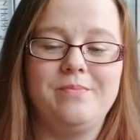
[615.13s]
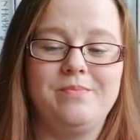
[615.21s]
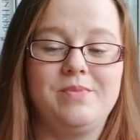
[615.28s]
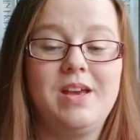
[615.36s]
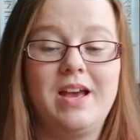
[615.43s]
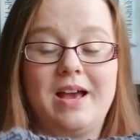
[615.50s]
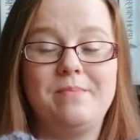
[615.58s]

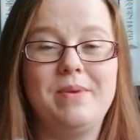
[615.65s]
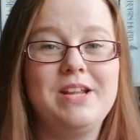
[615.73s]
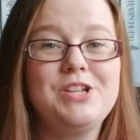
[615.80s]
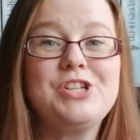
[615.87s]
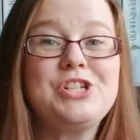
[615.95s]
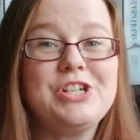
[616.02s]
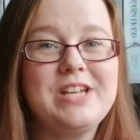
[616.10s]
yeah, I
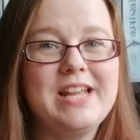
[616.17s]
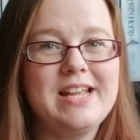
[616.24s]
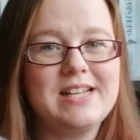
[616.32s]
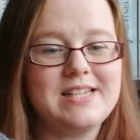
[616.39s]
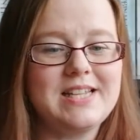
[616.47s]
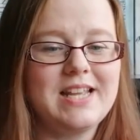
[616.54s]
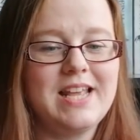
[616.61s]
managed to
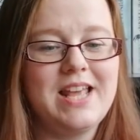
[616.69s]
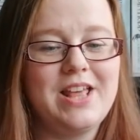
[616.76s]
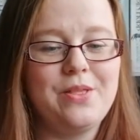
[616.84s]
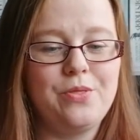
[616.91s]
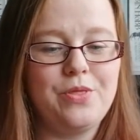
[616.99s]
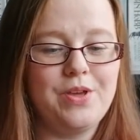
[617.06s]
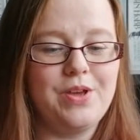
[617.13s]
knit
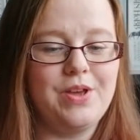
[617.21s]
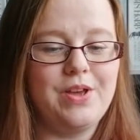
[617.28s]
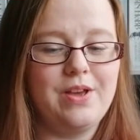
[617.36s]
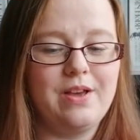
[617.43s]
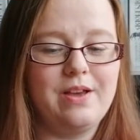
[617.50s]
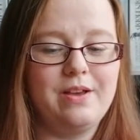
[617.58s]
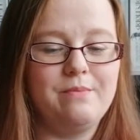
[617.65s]

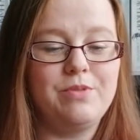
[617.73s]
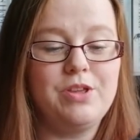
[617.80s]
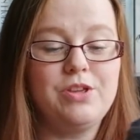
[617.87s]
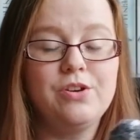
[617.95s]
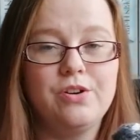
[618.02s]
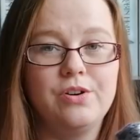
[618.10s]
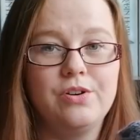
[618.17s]
the
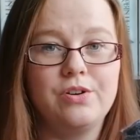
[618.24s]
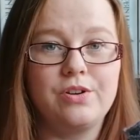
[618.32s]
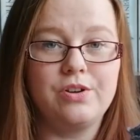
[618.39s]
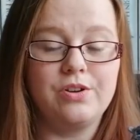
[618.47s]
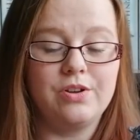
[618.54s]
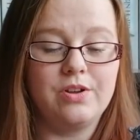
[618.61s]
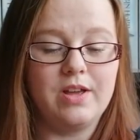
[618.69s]

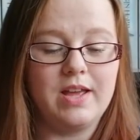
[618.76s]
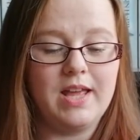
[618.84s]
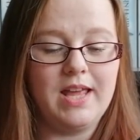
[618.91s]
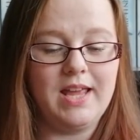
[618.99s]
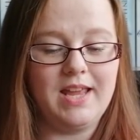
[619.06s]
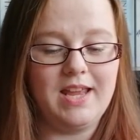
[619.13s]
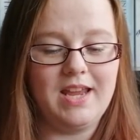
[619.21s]
yoke
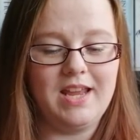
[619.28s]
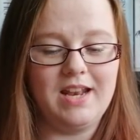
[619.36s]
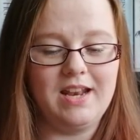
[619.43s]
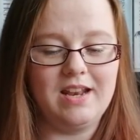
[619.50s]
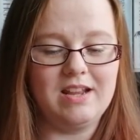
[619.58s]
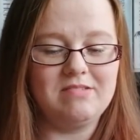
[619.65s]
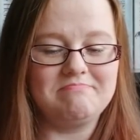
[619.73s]

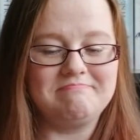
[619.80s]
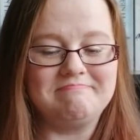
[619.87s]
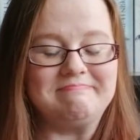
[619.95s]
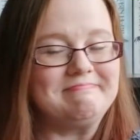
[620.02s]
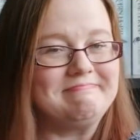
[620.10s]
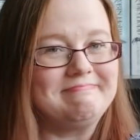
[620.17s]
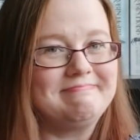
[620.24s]
in
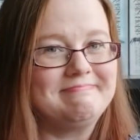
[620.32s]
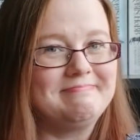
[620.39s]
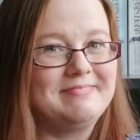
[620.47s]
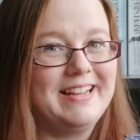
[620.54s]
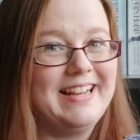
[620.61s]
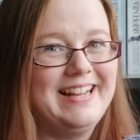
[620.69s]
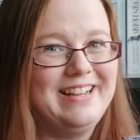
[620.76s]

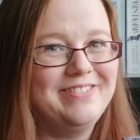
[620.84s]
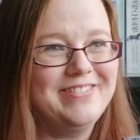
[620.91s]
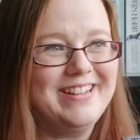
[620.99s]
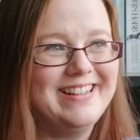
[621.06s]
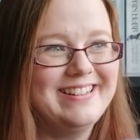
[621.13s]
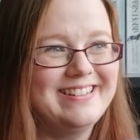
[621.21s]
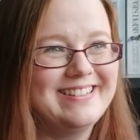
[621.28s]
an
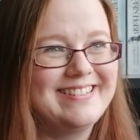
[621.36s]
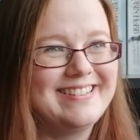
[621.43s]
evening.